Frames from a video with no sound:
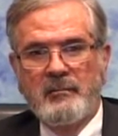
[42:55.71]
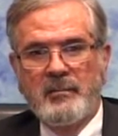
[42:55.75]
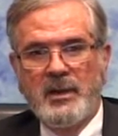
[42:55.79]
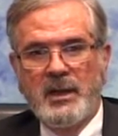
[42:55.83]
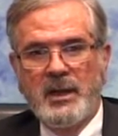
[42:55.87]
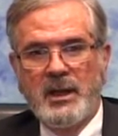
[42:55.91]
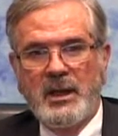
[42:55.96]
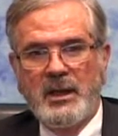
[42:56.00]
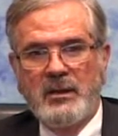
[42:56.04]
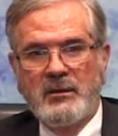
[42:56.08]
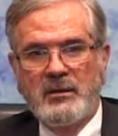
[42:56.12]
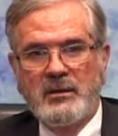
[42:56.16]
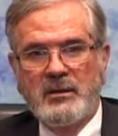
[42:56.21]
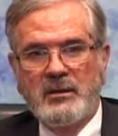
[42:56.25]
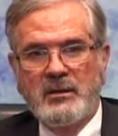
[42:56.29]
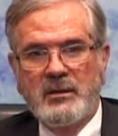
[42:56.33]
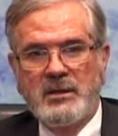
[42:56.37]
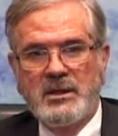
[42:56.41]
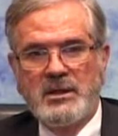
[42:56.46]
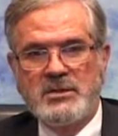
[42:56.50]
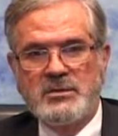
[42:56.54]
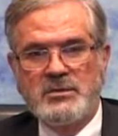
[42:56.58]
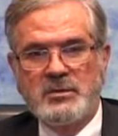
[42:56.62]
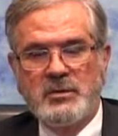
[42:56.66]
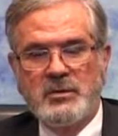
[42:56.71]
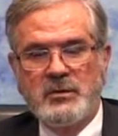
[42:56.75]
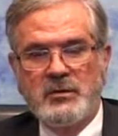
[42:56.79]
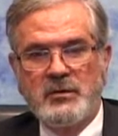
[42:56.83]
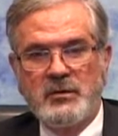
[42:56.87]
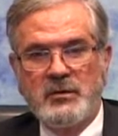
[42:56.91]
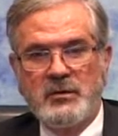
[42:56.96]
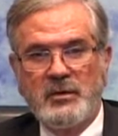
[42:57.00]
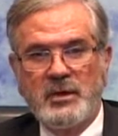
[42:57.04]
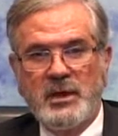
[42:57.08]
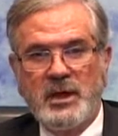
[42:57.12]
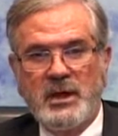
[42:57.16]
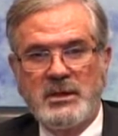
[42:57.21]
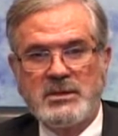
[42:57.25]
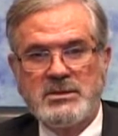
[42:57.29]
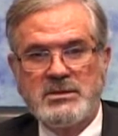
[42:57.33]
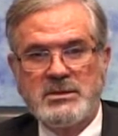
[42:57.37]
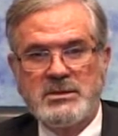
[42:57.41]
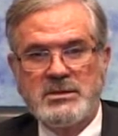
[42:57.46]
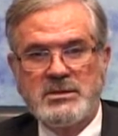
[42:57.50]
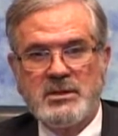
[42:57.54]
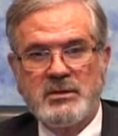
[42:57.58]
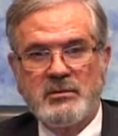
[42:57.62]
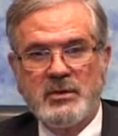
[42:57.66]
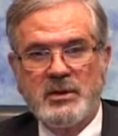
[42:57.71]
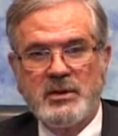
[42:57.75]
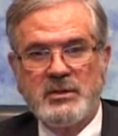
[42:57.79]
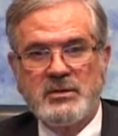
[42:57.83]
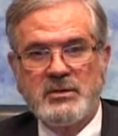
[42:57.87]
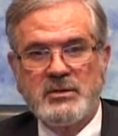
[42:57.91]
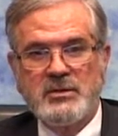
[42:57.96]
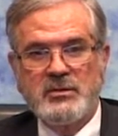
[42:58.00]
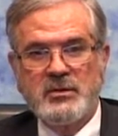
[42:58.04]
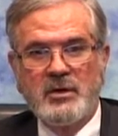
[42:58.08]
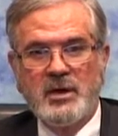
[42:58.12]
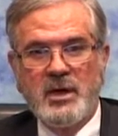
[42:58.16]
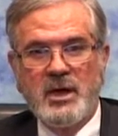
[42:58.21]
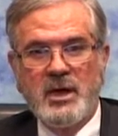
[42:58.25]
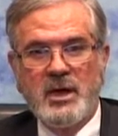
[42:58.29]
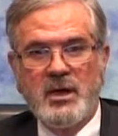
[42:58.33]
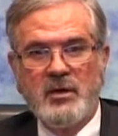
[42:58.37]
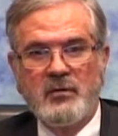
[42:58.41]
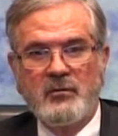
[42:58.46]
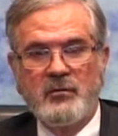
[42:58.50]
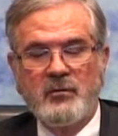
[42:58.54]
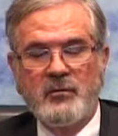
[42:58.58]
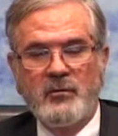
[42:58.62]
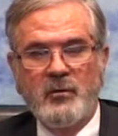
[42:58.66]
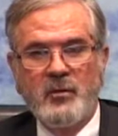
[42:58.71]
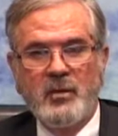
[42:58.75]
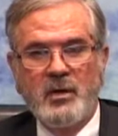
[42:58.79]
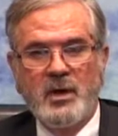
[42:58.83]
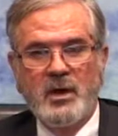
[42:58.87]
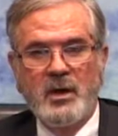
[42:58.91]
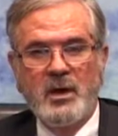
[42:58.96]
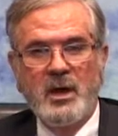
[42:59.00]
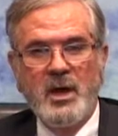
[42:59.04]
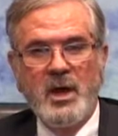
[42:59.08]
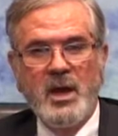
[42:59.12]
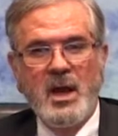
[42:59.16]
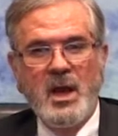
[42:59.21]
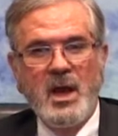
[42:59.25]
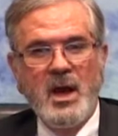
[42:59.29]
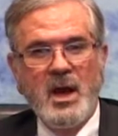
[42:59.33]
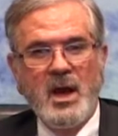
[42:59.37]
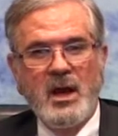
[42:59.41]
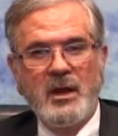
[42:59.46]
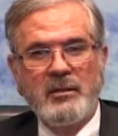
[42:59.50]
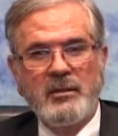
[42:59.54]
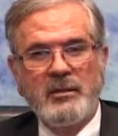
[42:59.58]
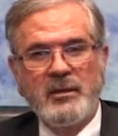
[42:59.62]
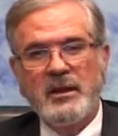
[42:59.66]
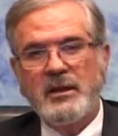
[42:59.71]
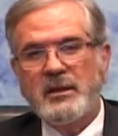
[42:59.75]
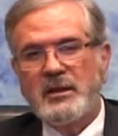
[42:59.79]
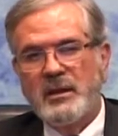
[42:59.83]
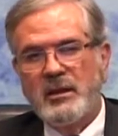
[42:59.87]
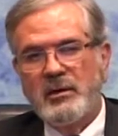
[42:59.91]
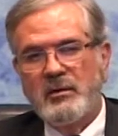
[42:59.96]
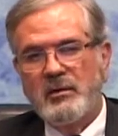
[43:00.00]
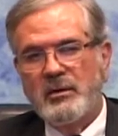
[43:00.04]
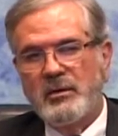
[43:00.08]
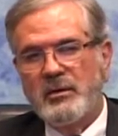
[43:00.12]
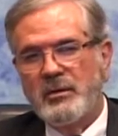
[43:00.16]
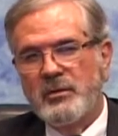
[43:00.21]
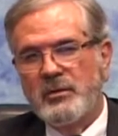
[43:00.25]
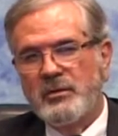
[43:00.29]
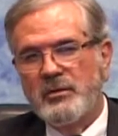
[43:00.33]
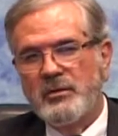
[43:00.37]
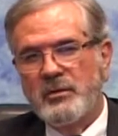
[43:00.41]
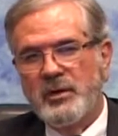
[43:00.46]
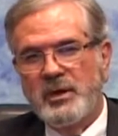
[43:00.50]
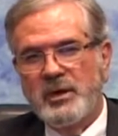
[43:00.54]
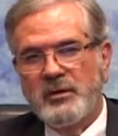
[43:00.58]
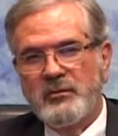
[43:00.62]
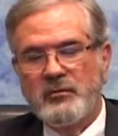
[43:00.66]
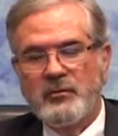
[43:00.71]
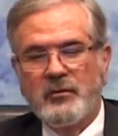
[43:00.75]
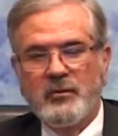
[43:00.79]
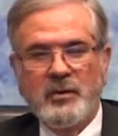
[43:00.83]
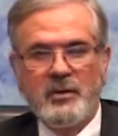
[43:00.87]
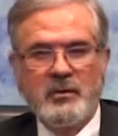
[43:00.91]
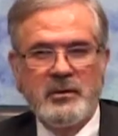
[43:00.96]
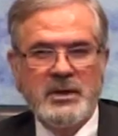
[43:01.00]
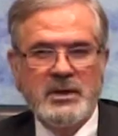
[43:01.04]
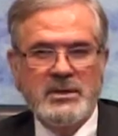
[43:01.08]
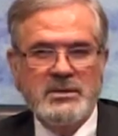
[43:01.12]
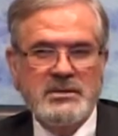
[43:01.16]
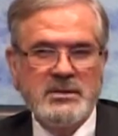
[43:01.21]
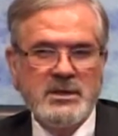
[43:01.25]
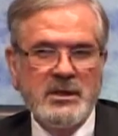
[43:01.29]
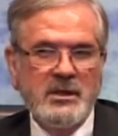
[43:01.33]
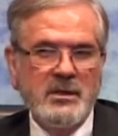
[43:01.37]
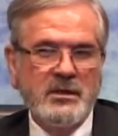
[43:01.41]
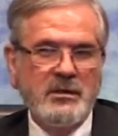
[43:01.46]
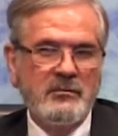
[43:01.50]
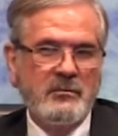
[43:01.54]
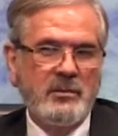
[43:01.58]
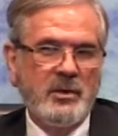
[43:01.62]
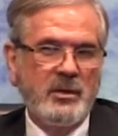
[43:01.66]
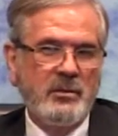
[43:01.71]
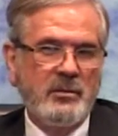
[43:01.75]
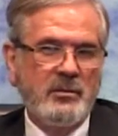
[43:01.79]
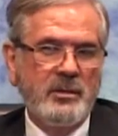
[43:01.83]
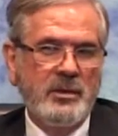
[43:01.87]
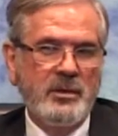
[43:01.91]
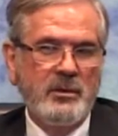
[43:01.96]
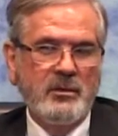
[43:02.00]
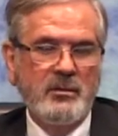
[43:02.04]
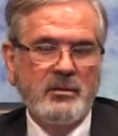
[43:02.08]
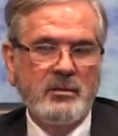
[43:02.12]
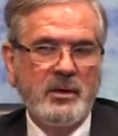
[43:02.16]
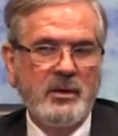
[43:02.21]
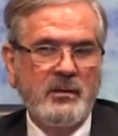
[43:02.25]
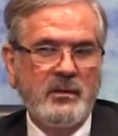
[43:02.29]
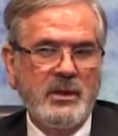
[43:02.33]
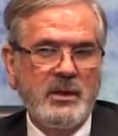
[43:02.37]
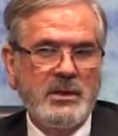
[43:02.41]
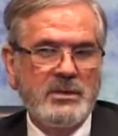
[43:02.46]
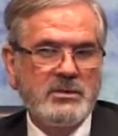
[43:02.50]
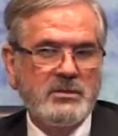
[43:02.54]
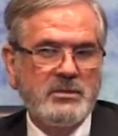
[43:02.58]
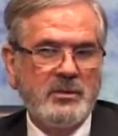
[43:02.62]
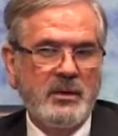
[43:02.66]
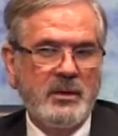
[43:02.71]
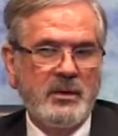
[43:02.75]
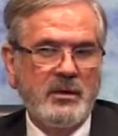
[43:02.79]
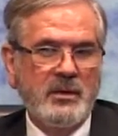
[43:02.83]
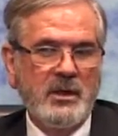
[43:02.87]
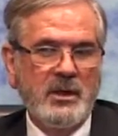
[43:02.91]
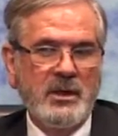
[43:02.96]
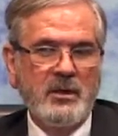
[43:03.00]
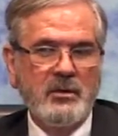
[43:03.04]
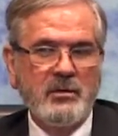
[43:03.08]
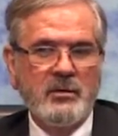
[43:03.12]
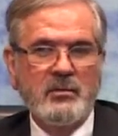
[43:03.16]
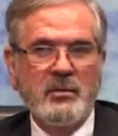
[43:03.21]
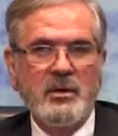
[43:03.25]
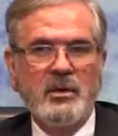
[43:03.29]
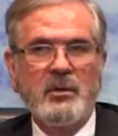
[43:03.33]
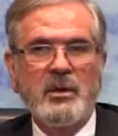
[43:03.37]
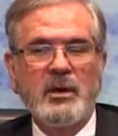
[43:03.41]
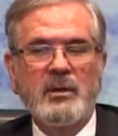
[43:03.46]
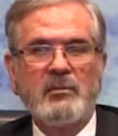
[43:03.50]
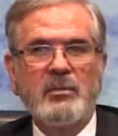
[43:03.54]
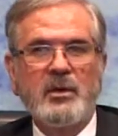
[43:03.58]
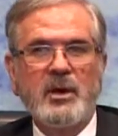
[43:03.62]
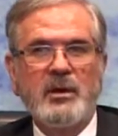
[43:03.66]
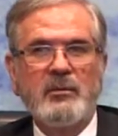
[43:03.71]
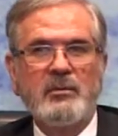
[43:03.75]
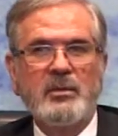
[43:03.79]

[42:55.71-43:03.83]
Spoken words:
And these were 2 cases that went to trial for, I think there were 3 and 4 weeks. They could have both been 3 weeks with like a 3-week break